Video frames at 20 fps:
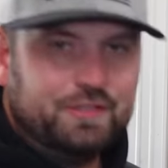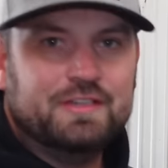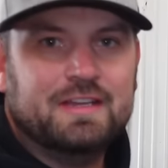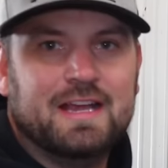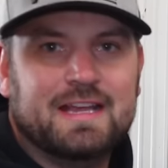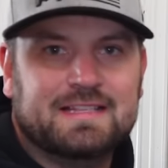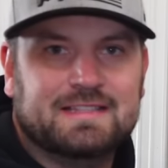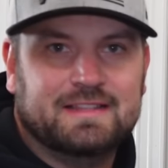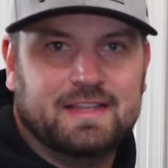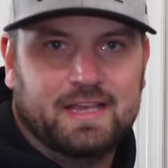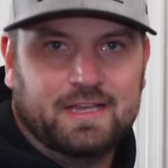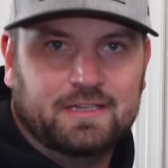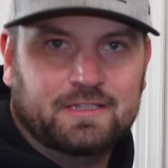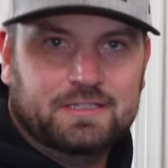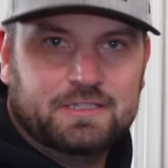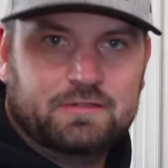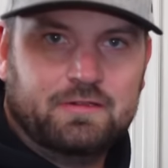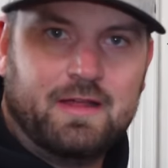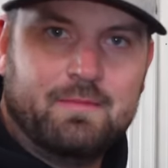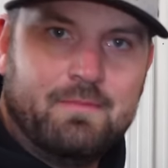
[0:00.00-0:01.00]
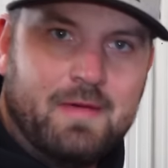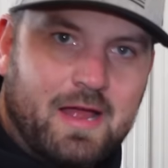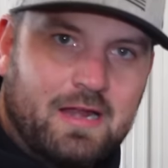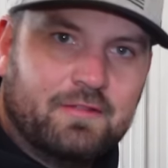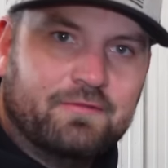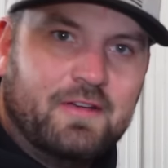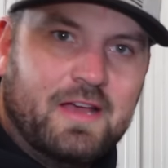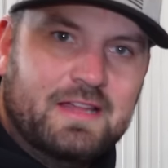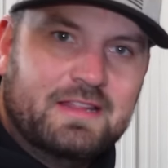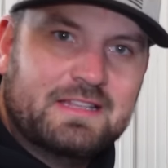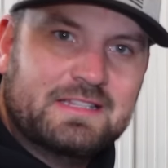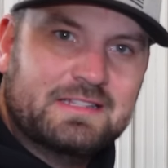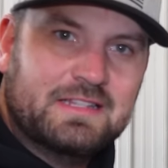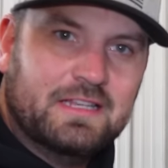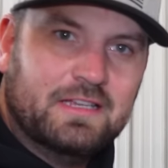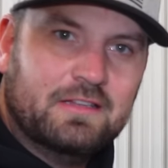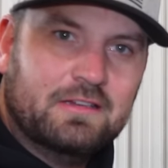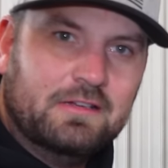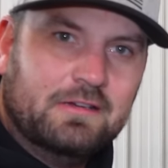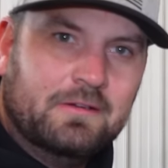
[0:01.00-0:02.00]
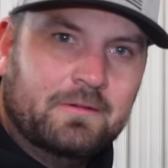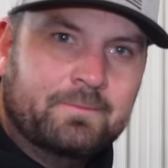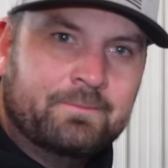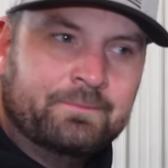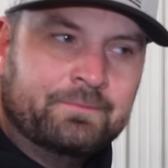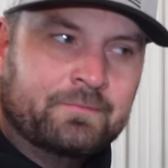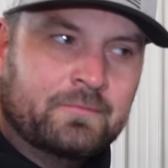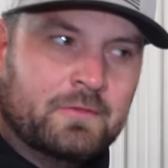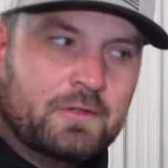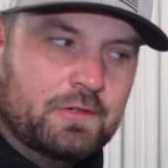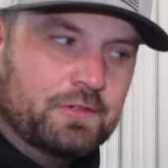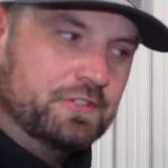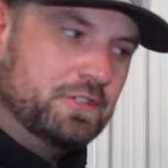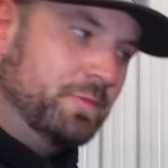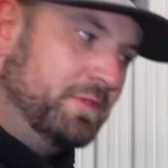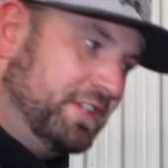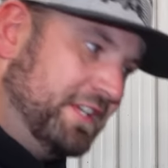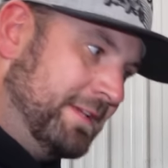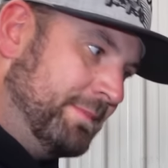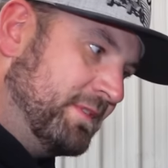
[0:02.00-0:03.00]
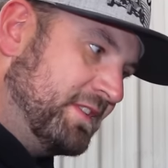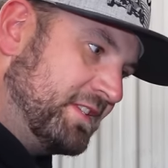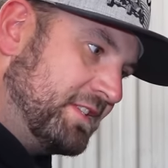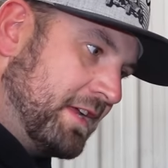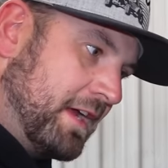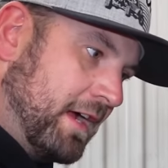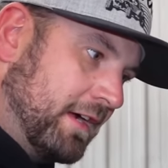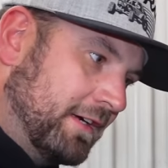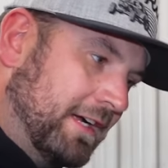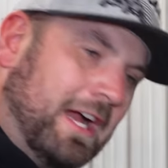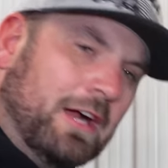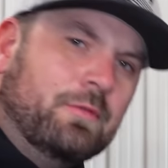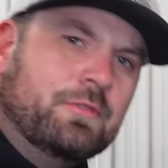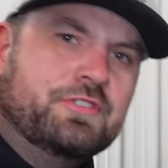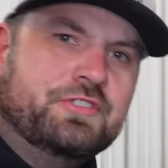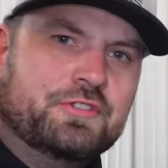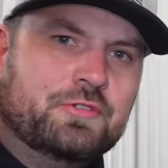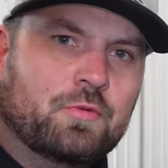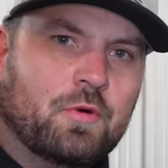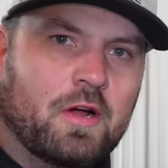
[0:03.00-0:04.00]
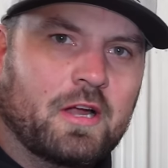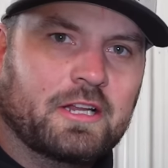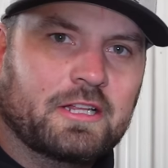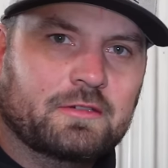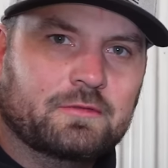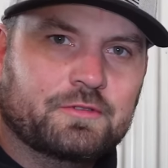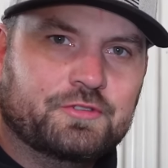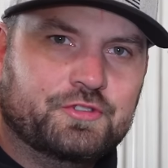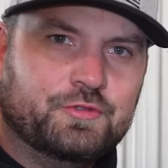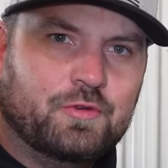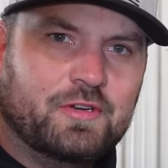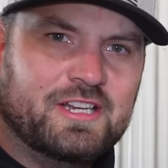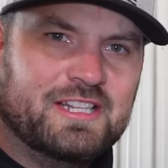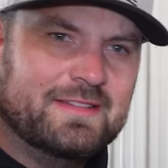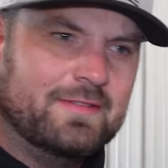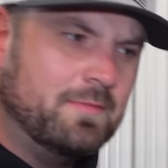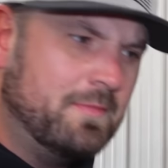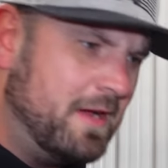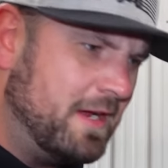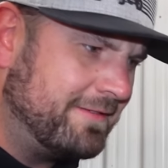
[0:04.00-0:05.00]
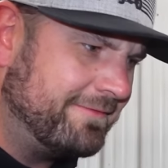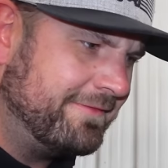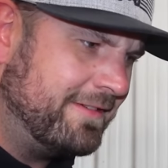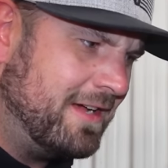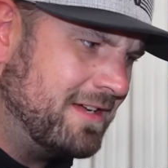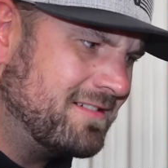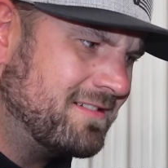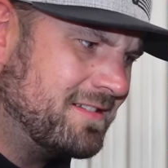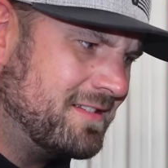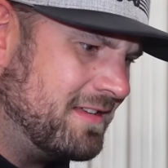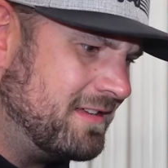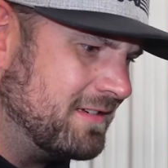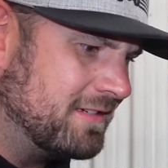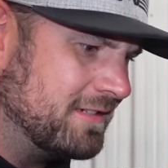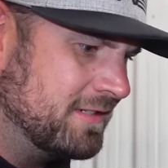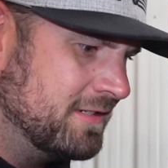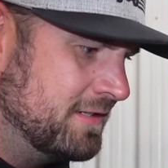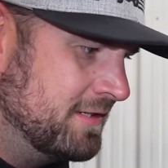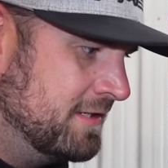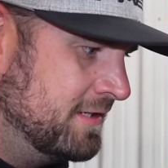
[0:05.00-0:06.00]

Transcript: do you guys think? Should I modify this thing at all? Should we keep it stock? How would you want it? Would you want it to be modified or stock?